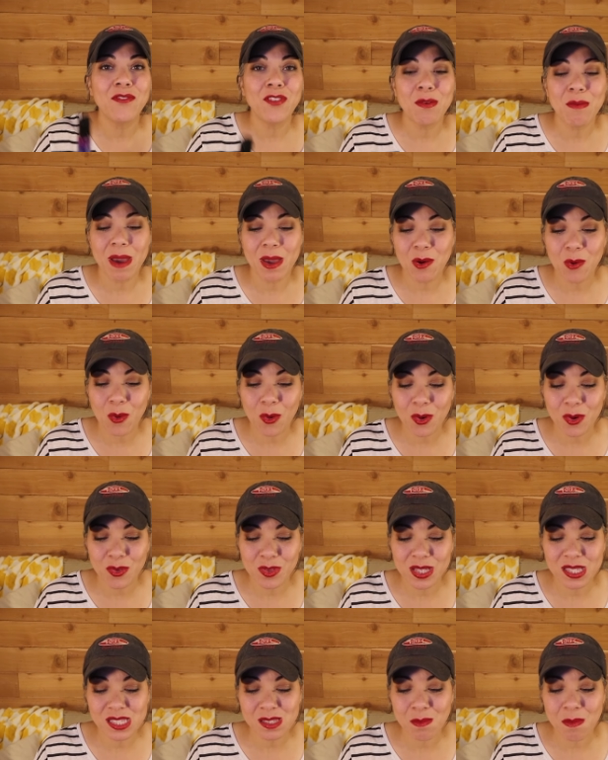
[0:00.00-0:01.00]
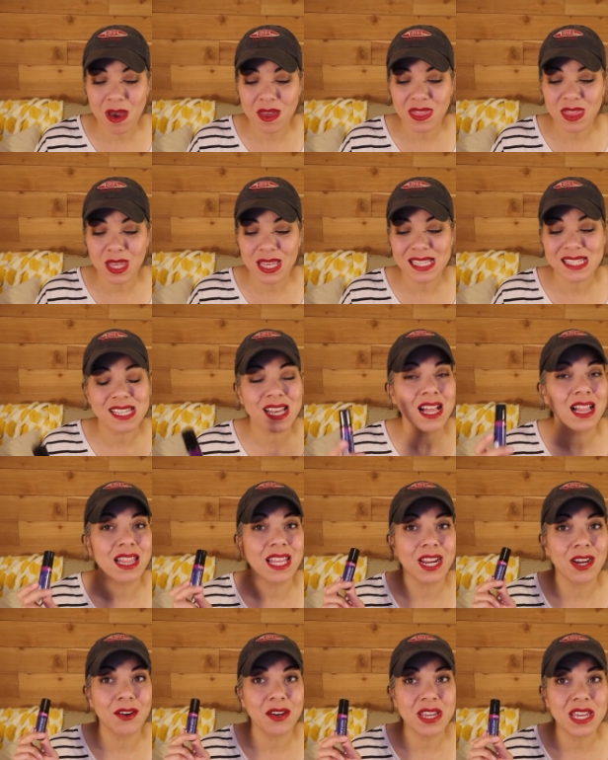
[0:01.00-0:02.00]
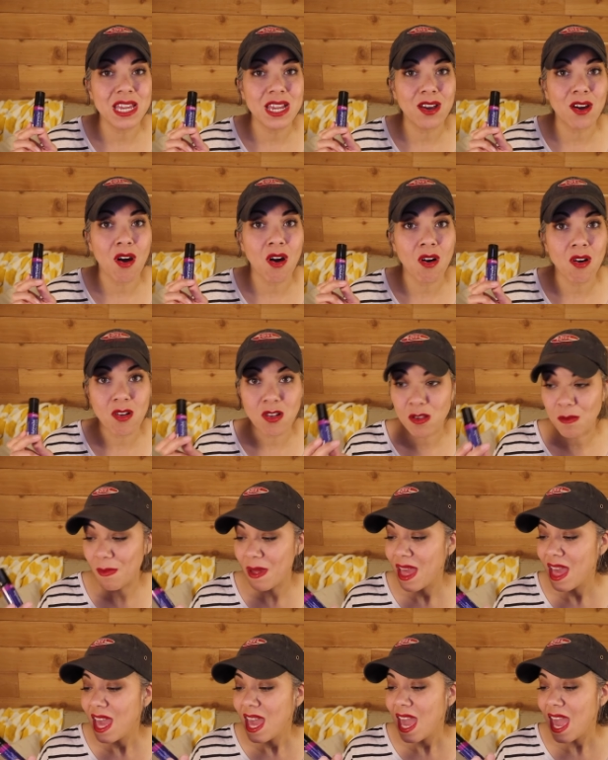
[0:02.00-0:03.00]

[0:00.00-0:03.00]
for my order this month is Clary Calm.